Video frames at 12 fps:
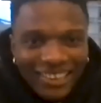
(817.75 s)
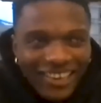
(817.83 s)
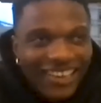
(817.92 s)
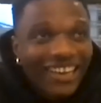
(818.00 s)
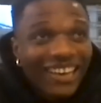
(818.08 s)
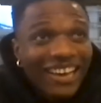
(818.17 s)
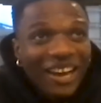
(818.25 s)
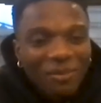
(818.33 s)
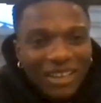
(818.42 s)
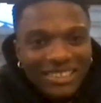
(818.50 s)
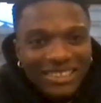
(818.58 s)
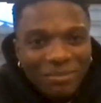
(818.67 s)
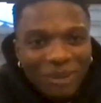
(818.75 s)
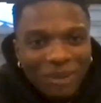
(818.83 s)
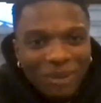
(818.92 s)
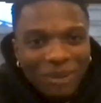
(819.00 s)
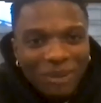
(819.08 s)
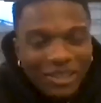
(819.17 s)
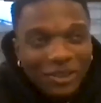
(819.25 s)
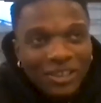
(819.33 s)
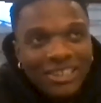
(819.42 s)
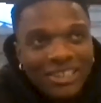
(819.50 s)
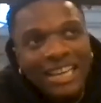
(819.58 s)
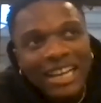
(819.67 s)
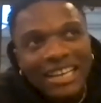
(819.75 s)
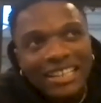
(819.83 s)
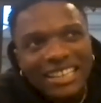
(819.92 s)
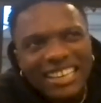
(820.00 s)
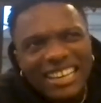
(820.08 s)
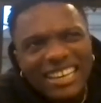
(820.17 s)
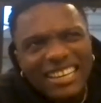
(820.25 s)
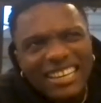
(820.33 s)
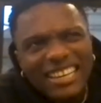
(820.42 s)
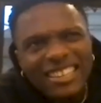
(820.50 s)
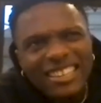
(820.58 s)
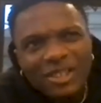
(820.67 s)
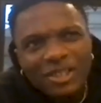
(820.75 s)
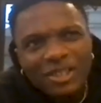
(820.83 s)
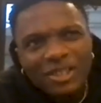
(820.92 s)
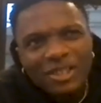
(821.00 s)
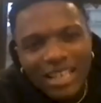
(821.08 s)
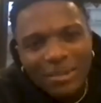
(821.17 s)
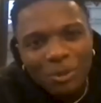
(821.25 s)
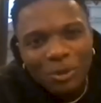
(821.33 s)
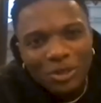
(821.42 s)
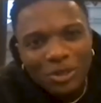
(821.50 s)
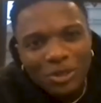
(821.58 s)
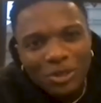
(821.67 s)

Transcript: my last son is he just likes music, man.